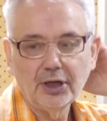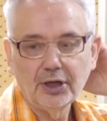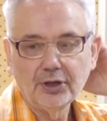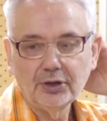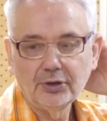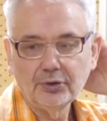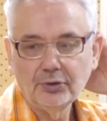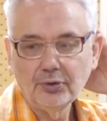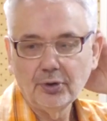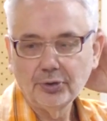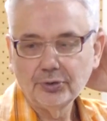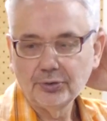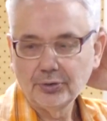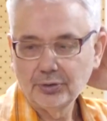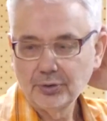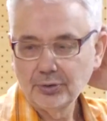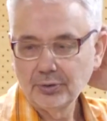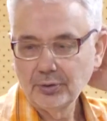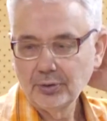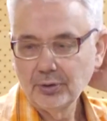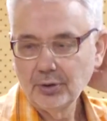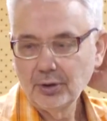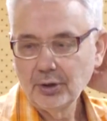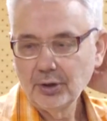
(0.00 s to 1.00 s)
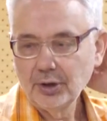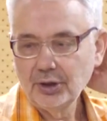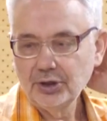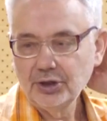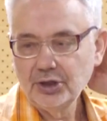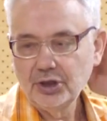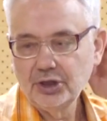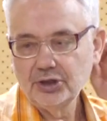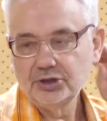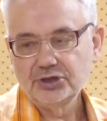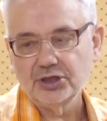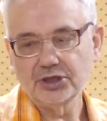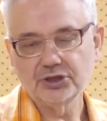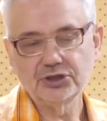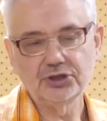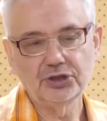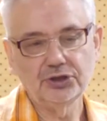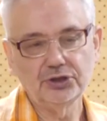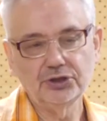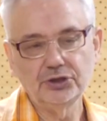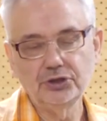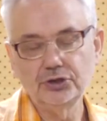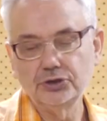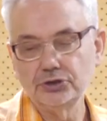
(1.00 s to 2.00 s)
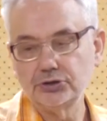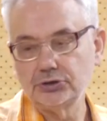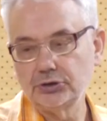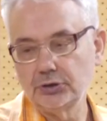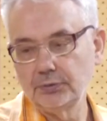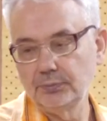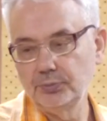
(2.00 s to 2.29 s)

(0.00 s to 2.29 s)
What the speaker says: It cannot. It just